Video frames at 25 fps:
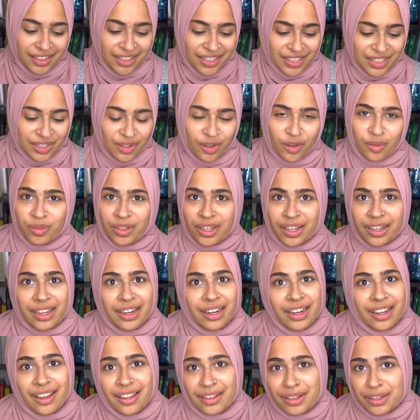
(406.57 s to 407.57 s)
So again,
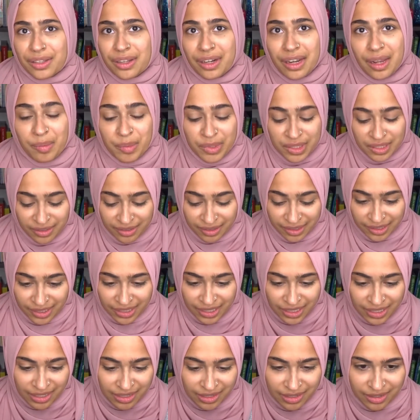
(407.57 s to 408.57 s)
I got this on Amazon.
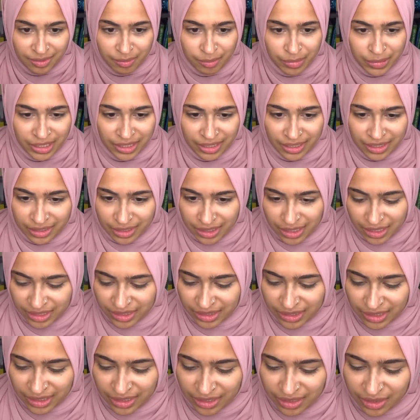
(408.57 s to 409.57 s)
But I
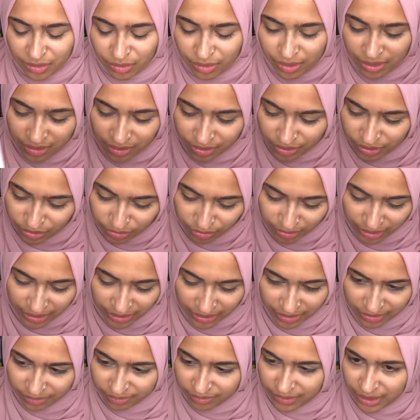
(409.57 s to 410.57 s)
think you can also get
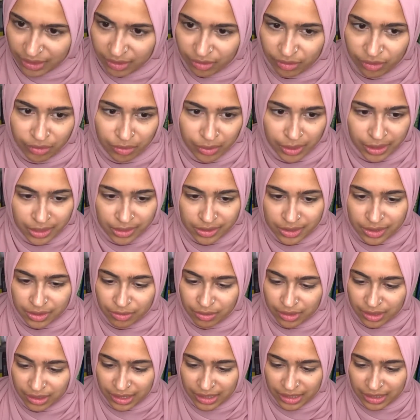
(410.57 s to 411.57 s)
it, I don't know where else you
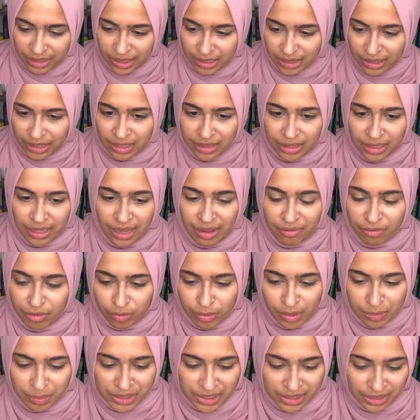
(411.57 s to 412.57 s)
can get it. I think they have a
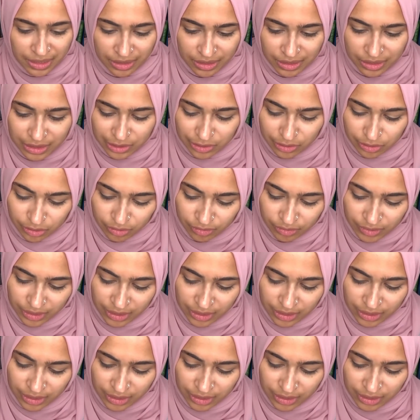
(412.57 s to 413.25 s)
website too.